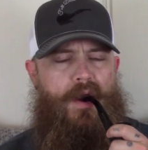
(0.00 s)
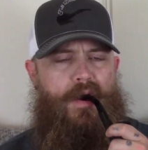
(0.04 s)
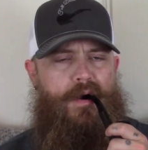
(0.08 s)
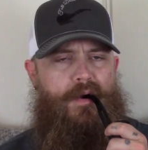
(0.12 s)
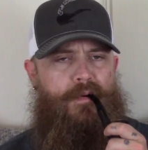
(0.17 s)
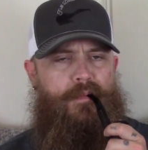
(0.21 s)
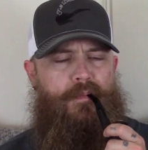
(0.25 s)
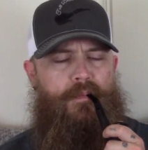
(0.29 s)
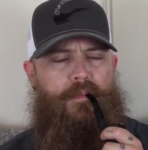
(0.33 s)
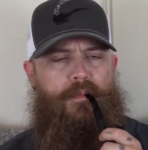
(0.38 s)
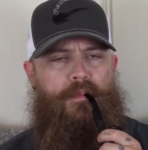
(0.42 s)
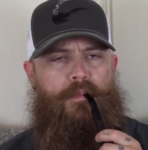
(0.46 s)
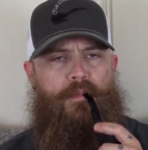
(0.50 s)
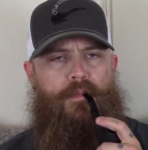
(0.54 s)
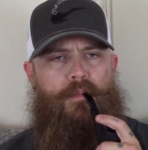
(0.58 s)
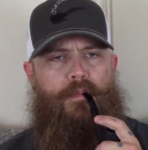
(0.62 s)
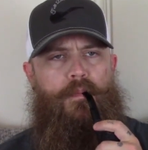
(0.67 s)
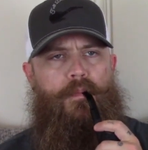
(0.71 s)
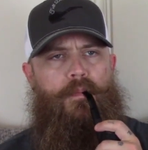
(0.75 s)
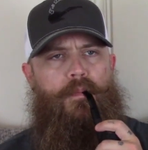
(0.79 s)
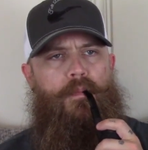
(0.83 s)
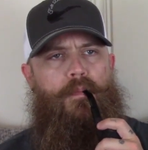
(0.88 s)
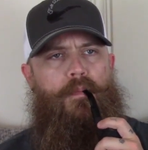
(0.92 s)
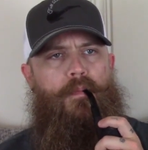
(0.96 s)

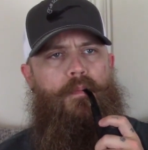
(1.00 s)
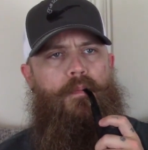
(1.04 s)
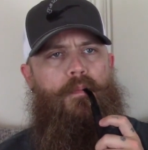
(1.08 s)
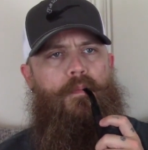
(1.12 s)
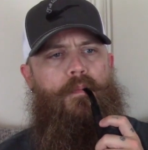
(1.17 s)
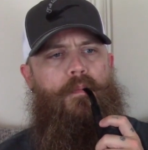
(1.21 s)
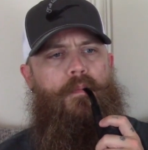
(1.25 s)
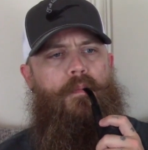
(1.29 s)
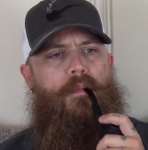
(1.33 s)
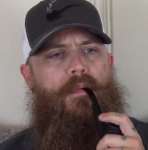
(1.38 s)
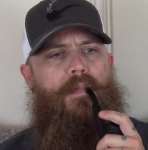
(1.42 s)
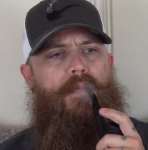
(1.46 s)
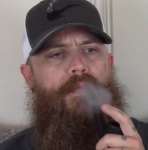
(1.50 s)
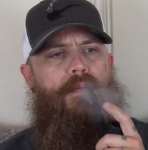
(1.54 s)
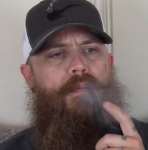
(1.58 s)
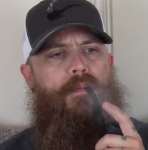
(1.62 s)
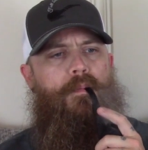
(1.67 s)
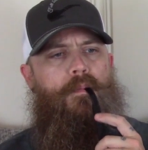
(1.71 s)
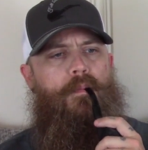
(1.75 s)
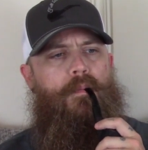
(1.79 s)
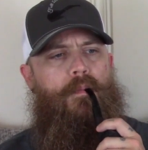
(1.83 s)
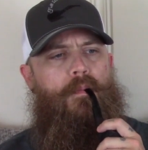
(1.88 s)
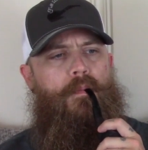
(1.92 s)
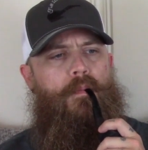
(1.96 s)

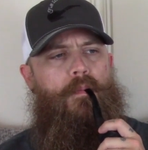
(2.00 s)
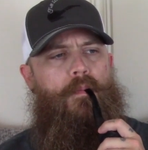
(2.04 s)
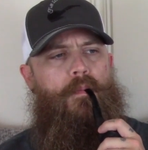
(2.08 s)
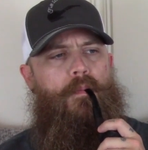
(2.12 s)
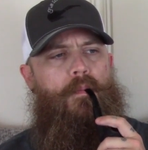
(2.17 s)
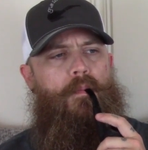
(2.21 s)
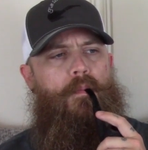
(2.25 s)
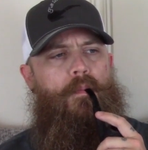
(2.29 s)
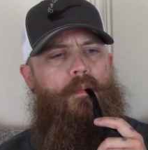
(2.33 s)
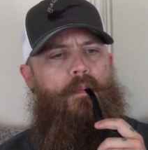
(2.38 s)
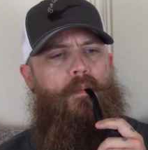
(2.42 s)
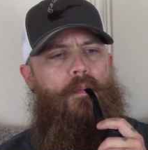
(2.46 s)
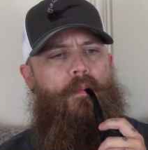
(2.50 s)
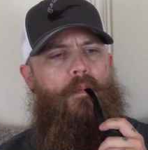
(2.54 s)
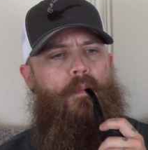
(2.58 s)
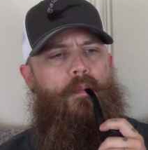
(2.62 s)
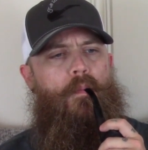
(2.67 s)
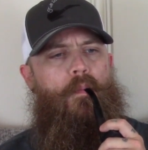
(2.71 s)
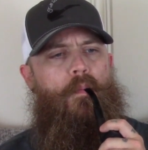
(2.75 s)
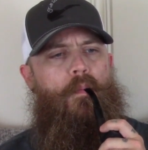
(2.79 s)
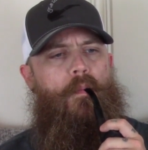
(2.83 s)
[no speech]